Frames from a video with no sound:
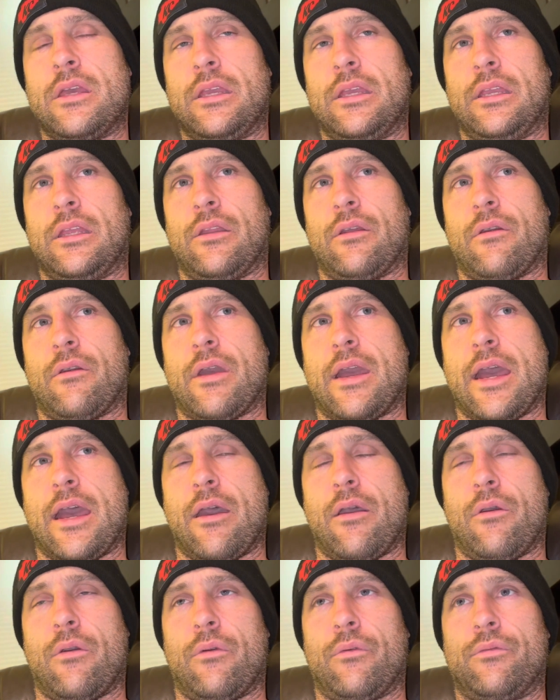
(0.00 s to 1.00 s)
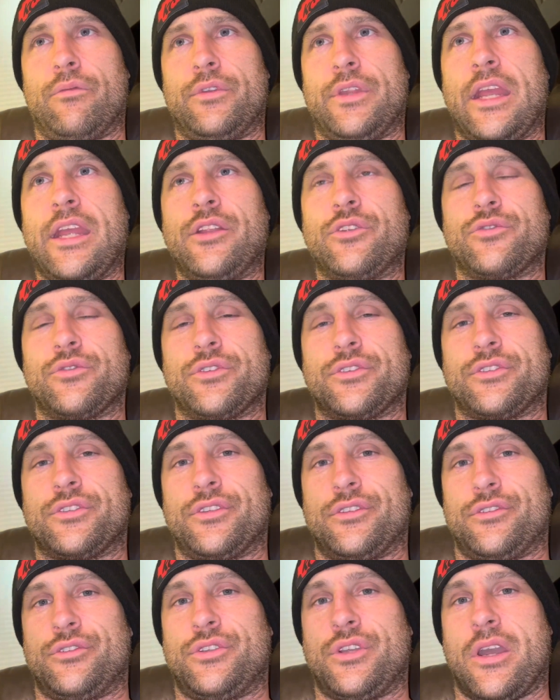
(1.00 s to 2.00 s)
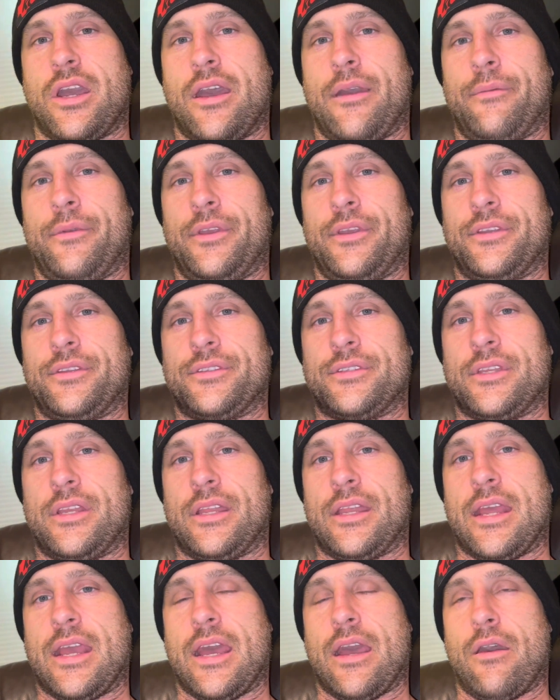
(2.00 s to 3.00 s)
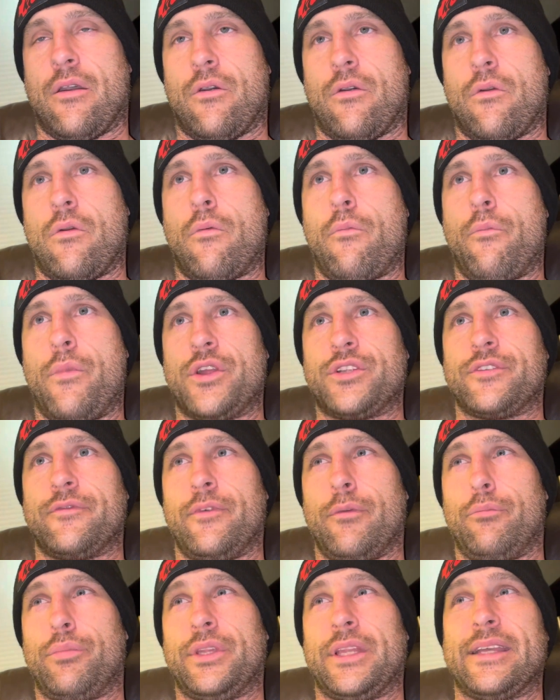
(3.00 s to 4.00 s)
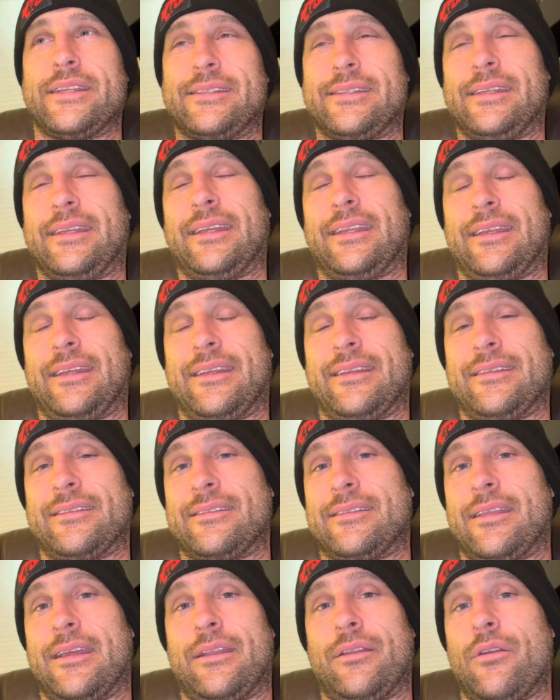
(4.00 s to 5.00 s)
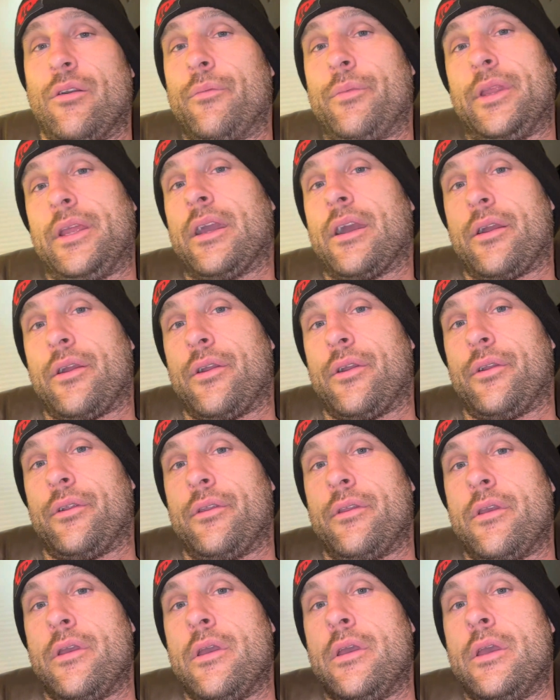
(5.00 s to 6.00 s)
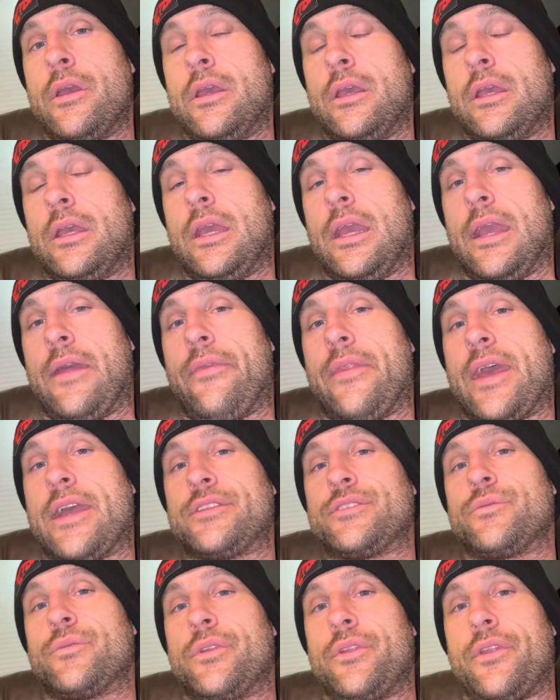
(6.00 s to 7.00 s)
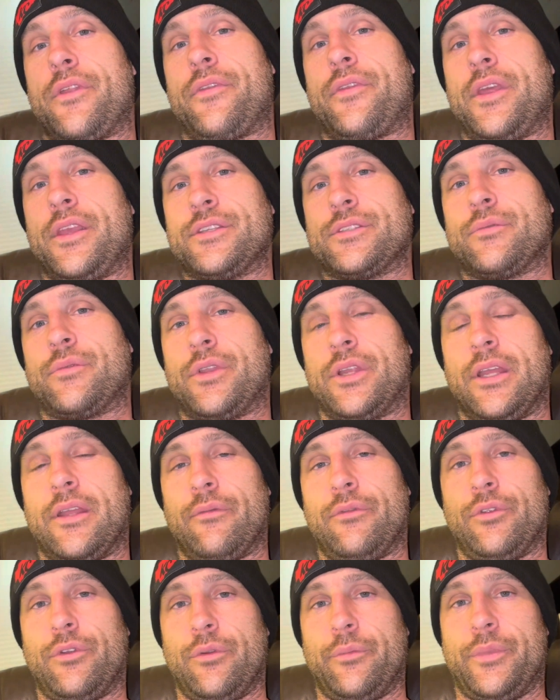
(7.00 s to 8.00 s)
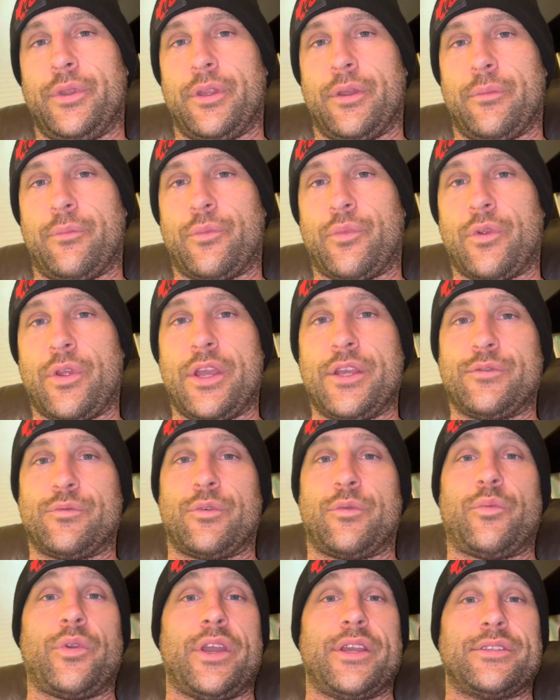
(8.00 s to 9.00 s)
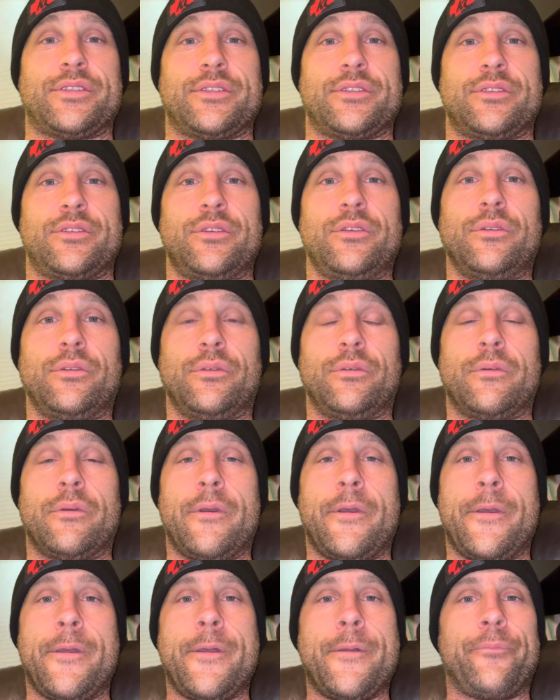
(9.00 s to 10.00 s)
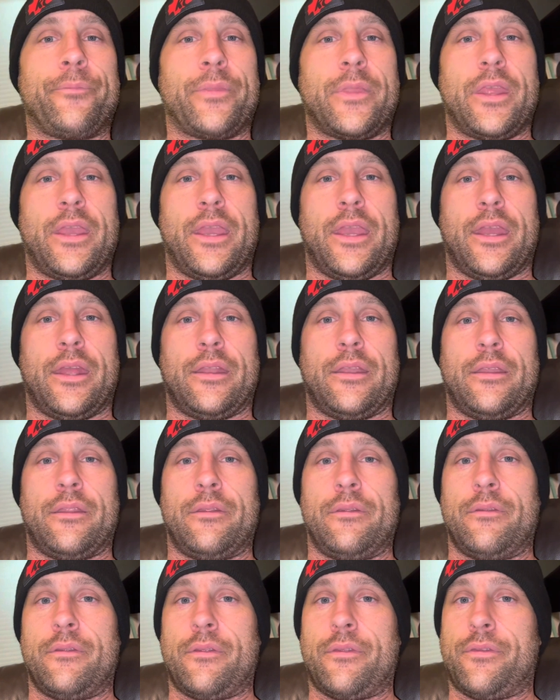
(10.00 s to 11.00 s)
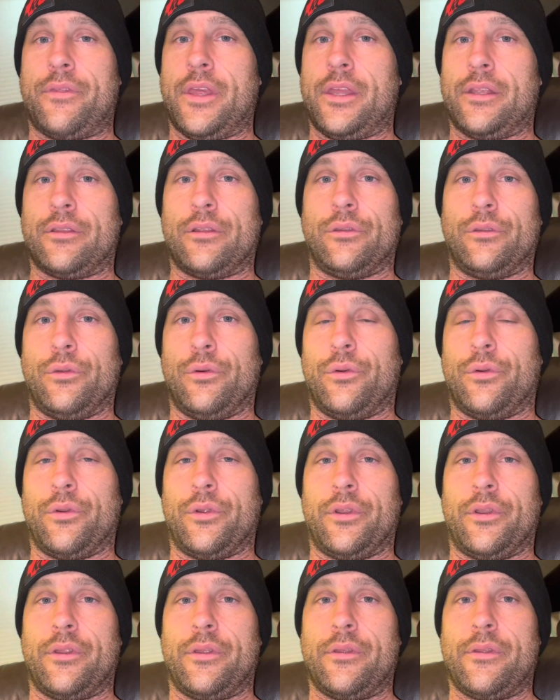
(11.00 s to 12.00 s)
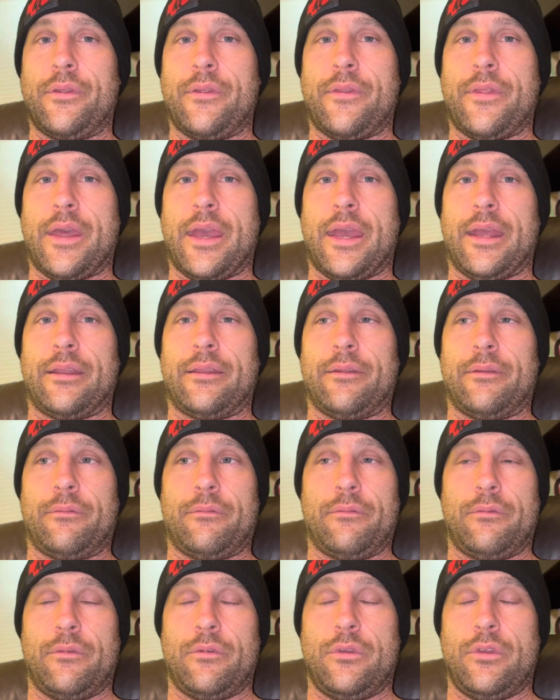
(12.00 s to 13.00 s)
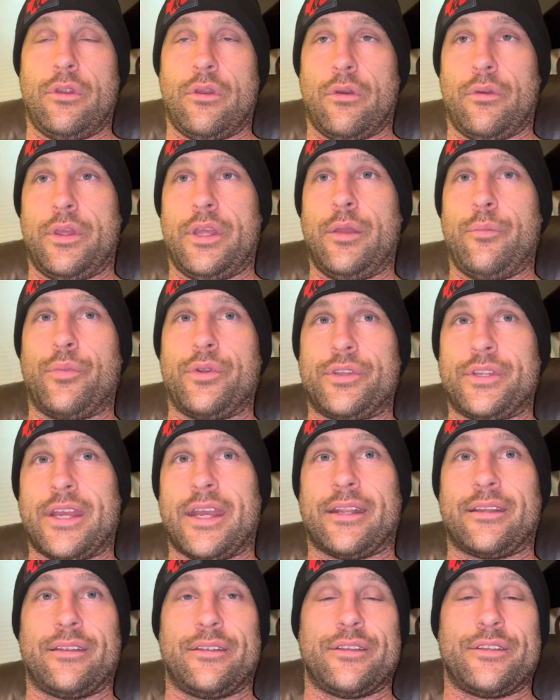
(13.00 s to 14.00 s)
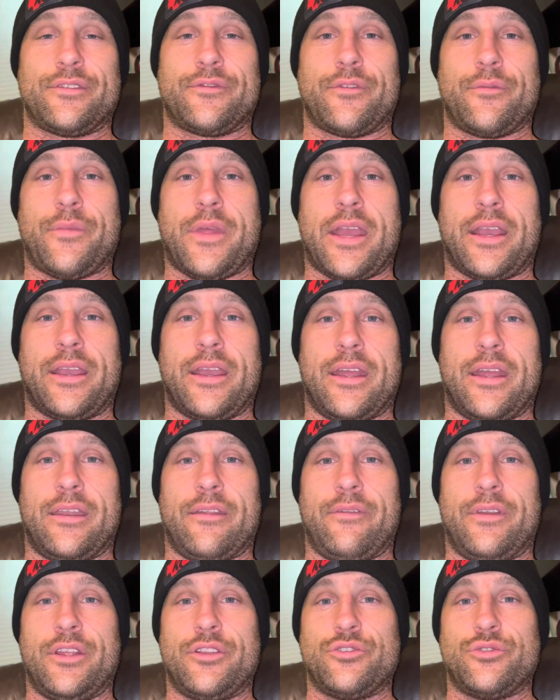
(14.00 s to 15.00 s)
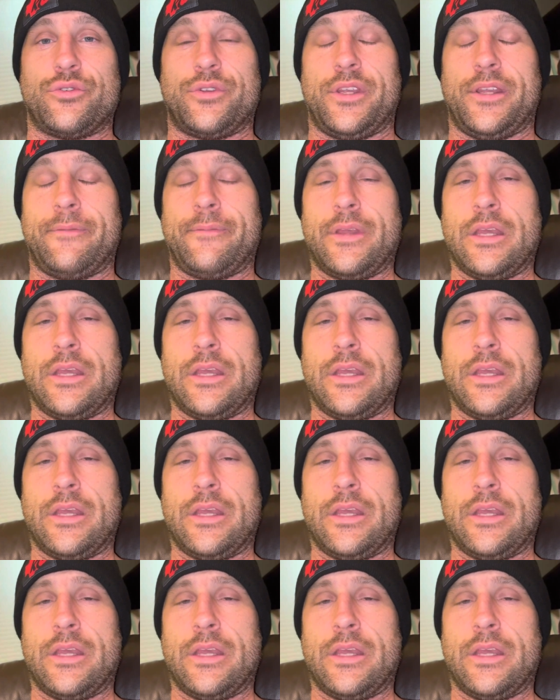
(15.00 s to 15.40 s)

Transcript: how dangerous this job is and how much of a blessing it is that nobody got hurt. And that's one of the things I want to give a little bit of praise where praise is due, and thank the Lord that, he protected us from that kind of injury.